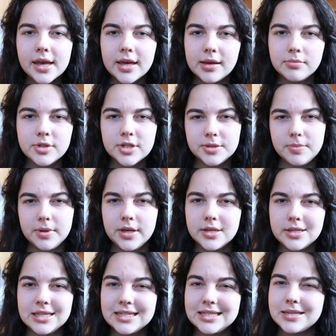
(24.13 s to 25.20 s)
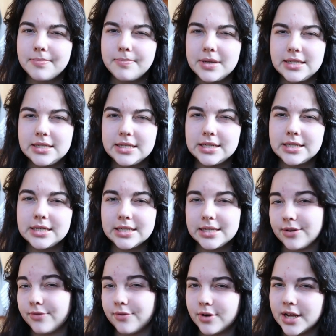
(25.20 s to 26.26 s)
um, just because it's a bit
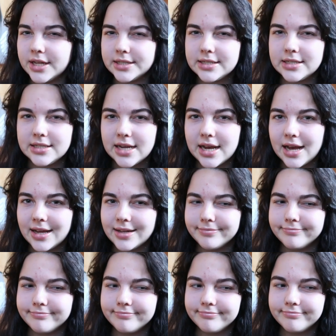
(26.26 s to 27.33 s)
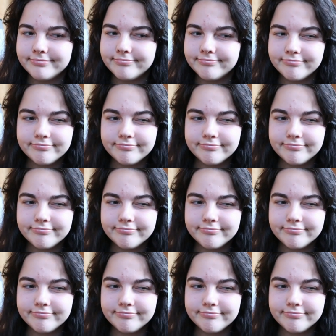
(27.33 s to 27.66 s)
different than